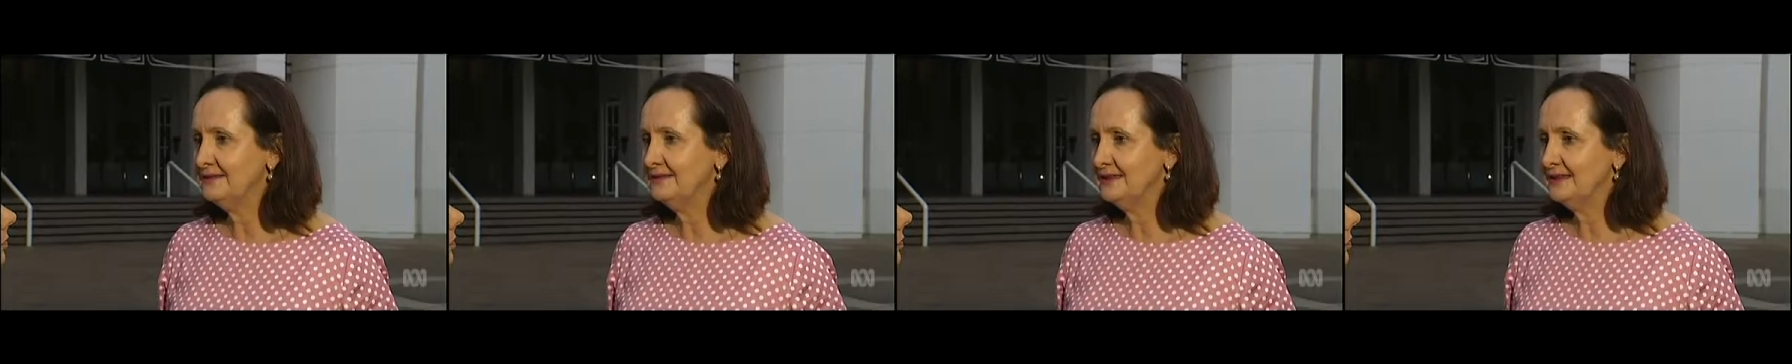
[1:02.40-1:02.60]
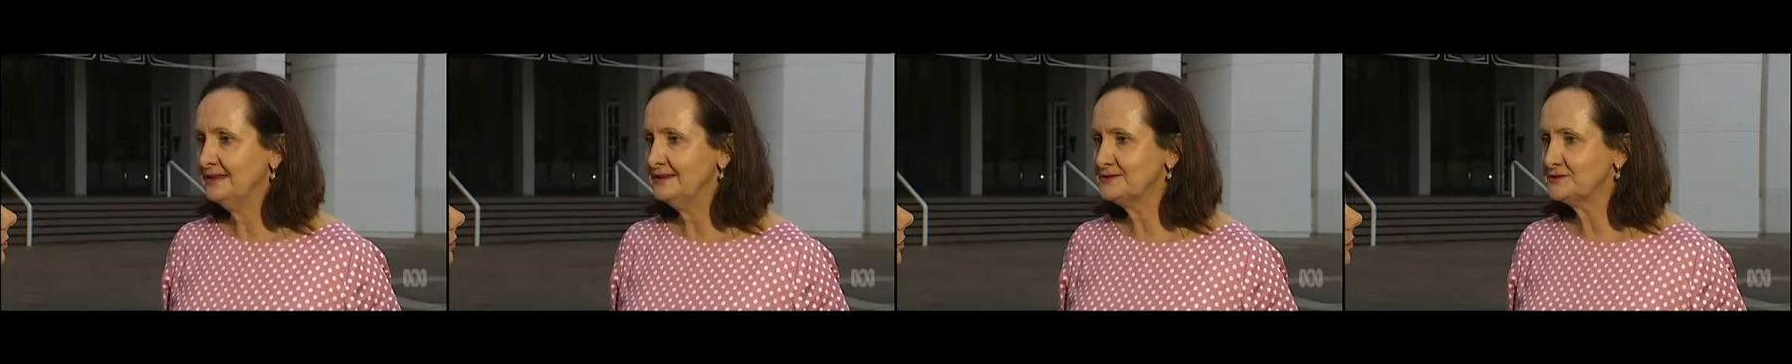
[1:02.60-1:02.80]

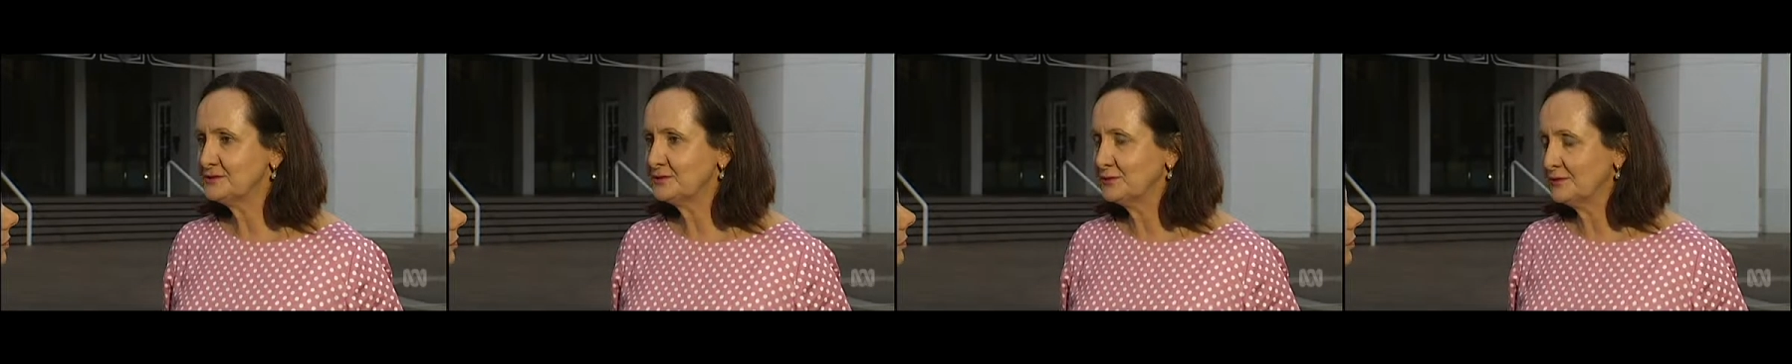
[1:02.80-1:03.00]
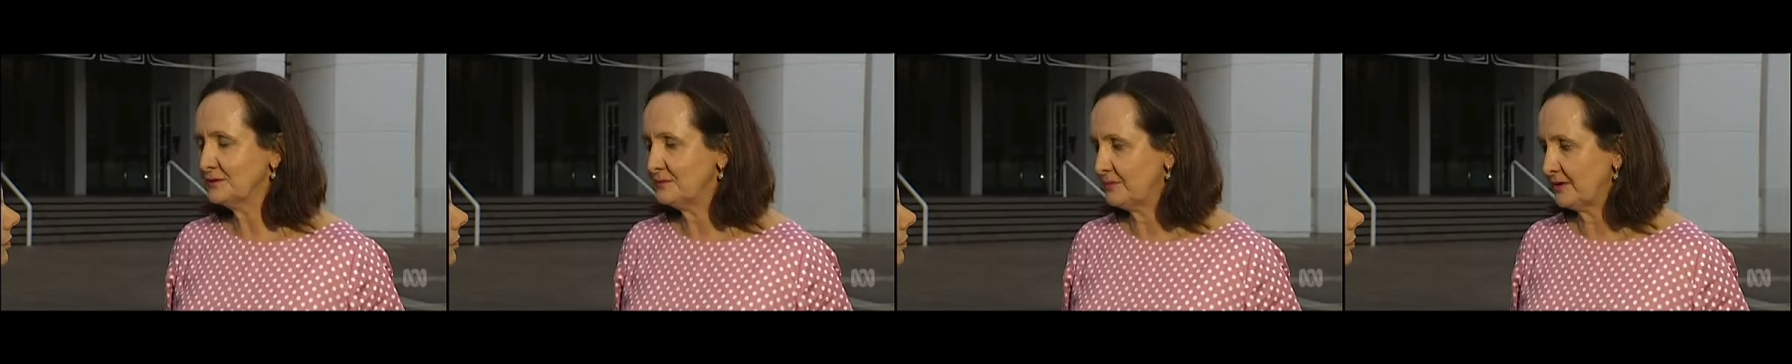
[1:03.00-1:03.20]
The
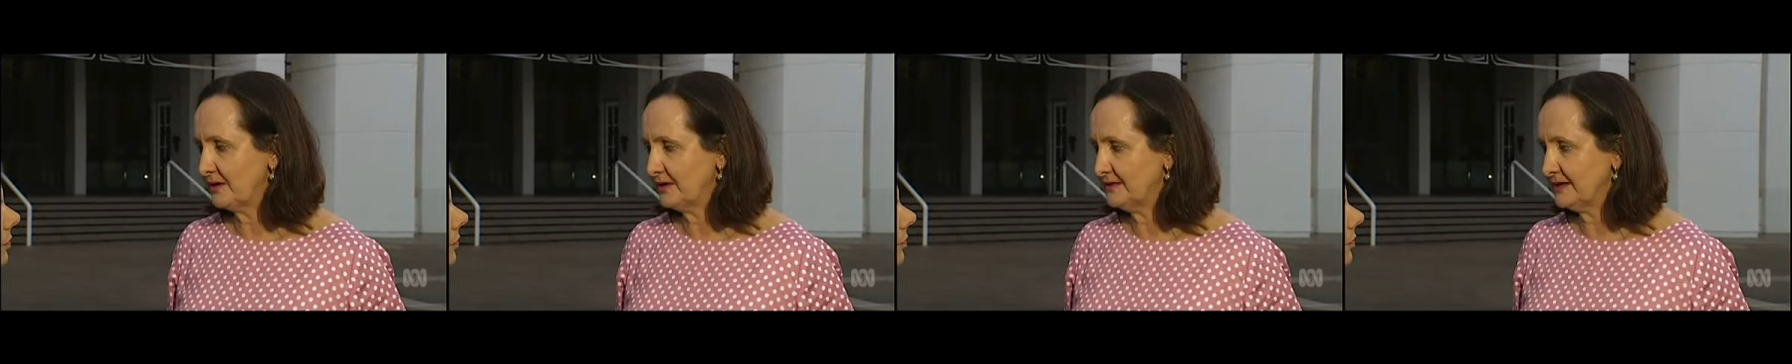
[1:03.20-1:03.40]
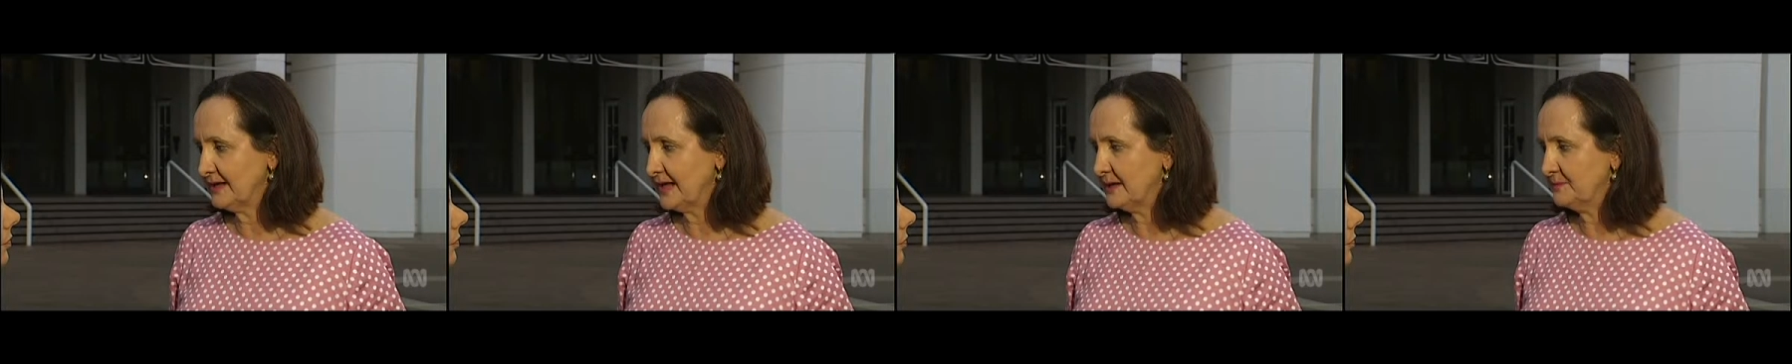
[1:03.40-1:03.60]
straw that
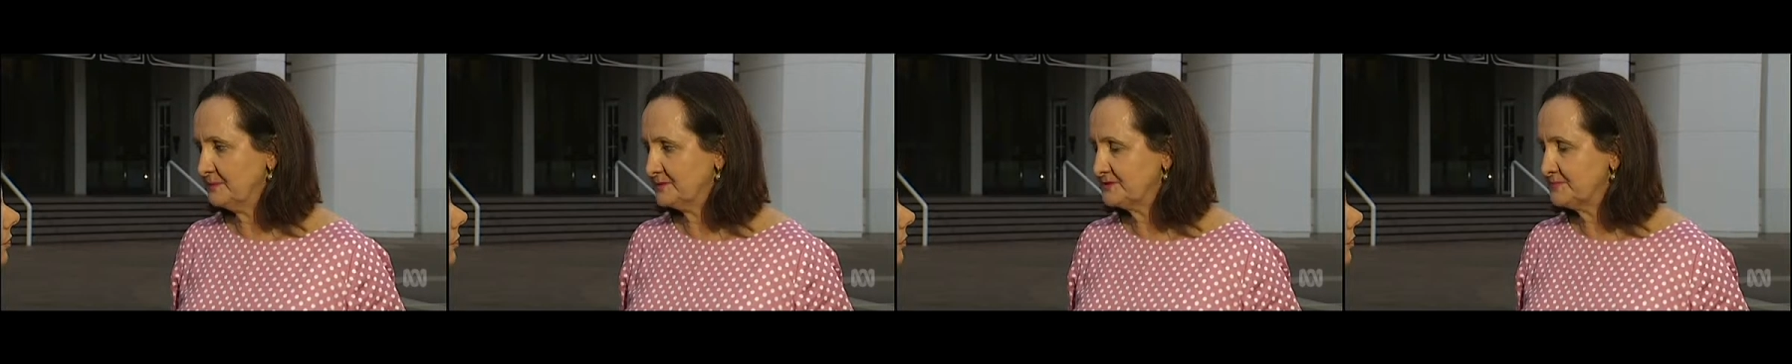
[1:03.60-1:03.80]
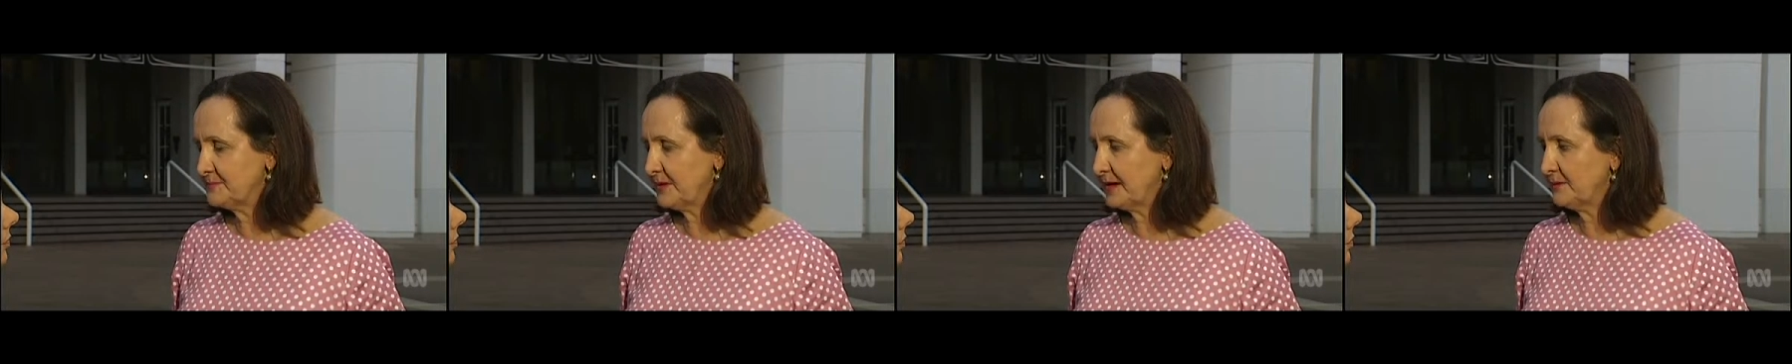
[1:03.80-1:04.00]
broke the
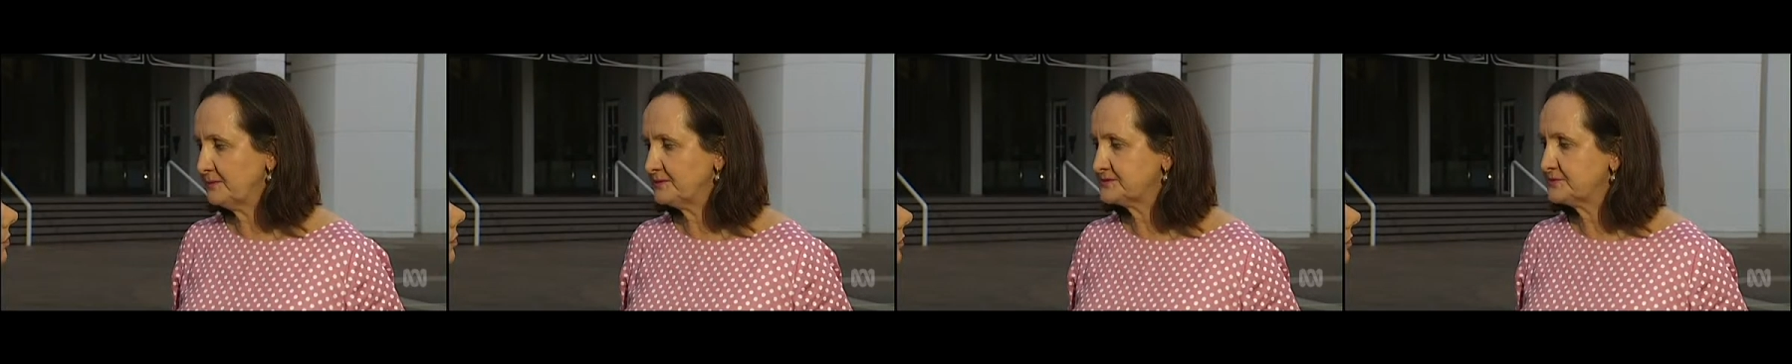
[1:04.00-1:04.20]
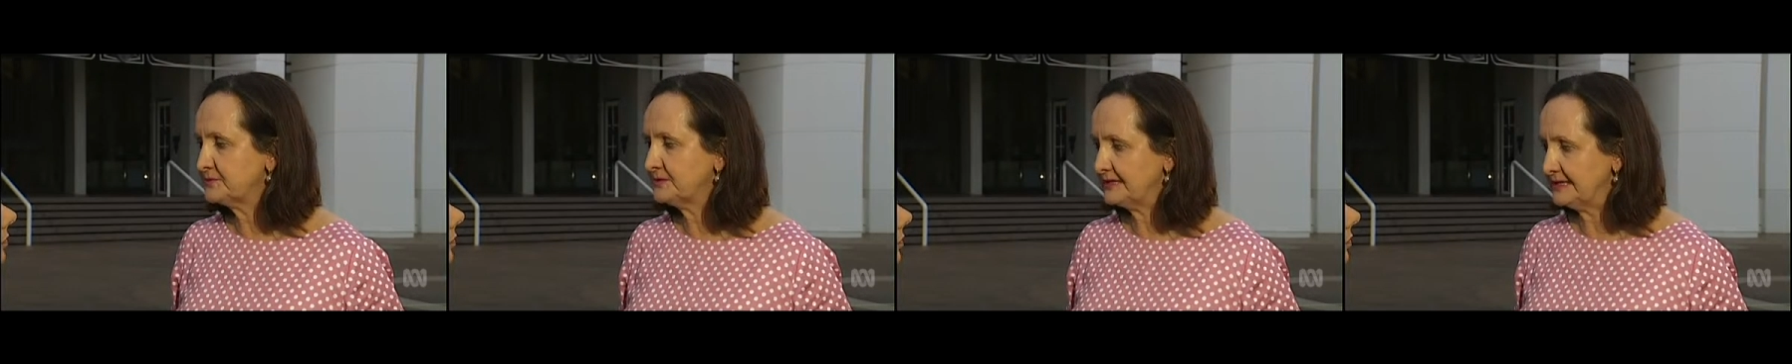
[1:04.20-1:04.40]
camel's
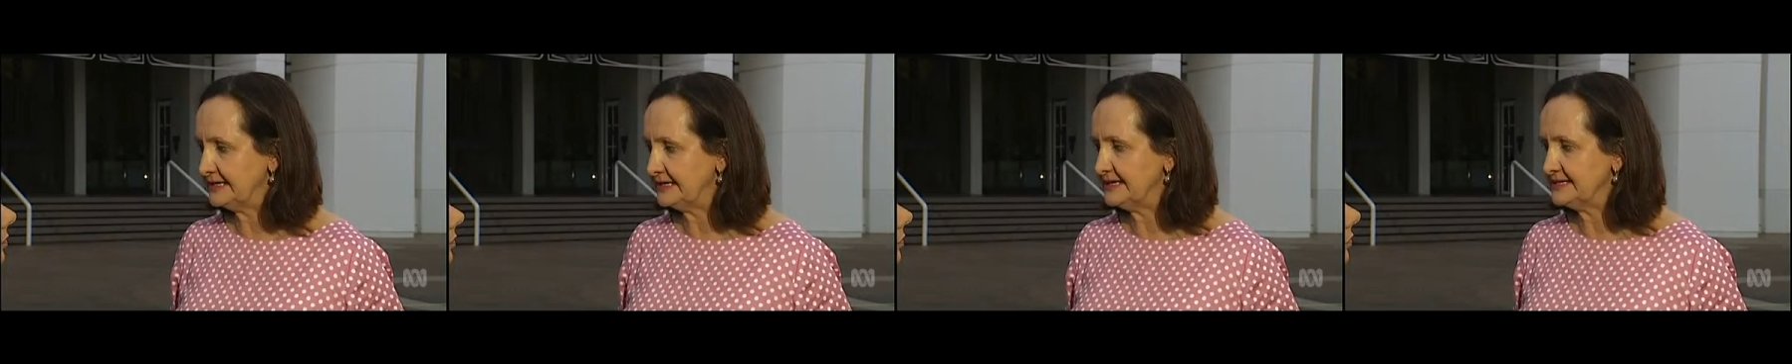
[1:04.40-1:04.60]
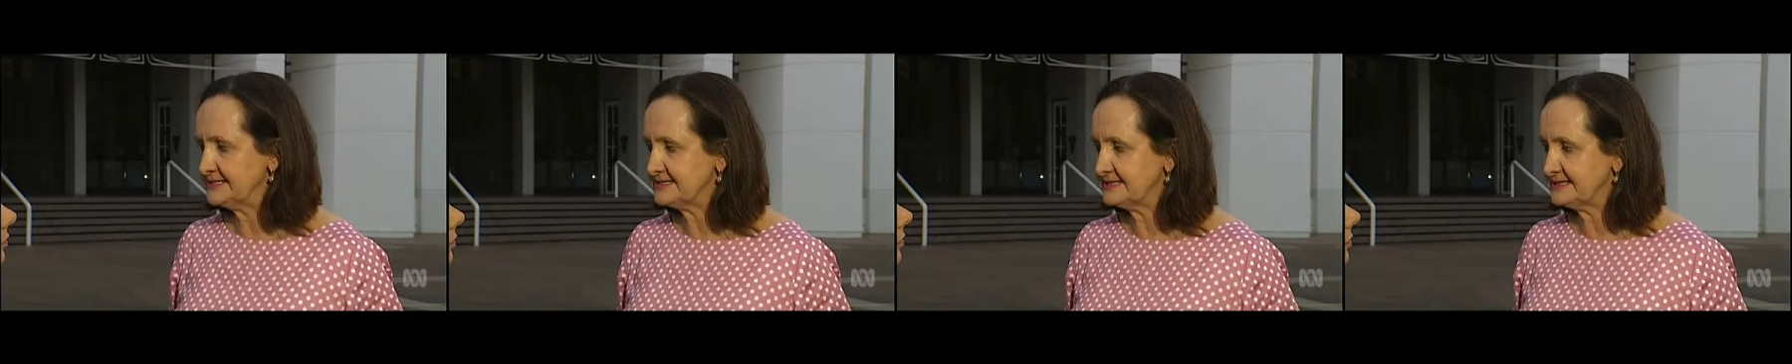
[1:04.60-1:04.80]
back was
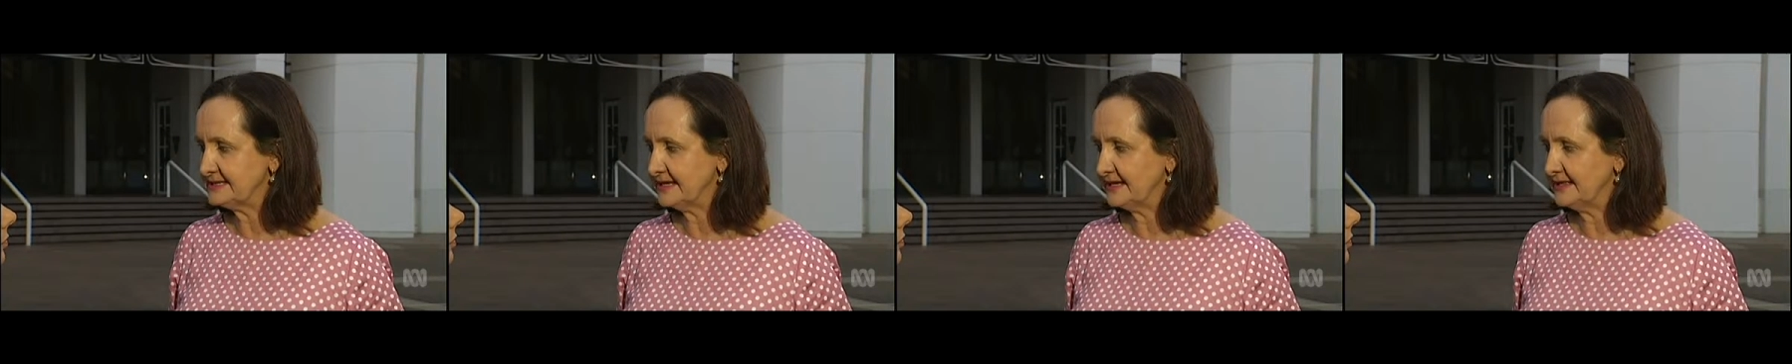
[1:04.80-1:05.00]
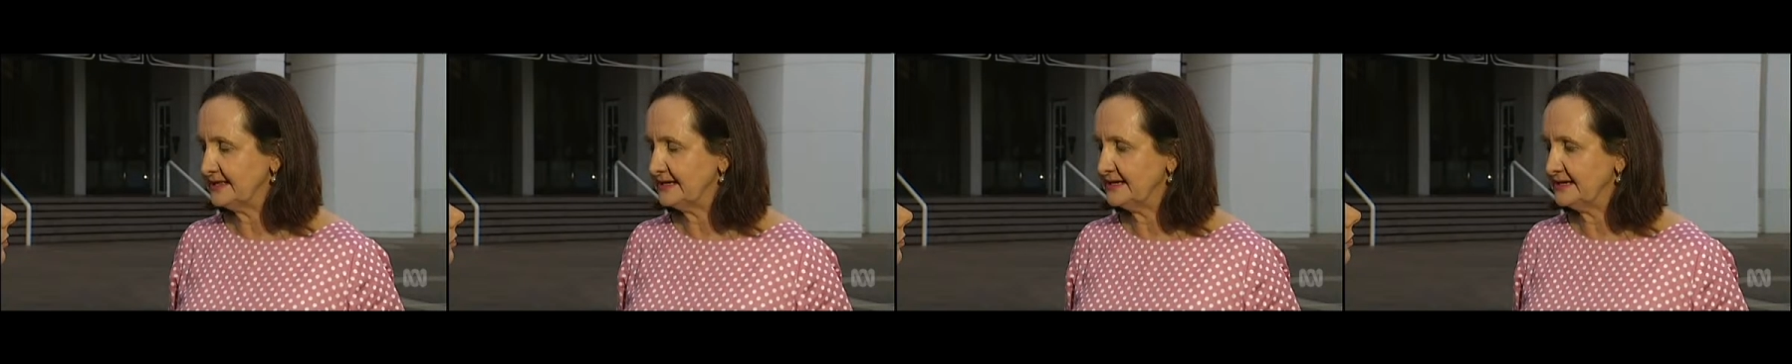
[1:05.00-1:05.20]
really yesterday,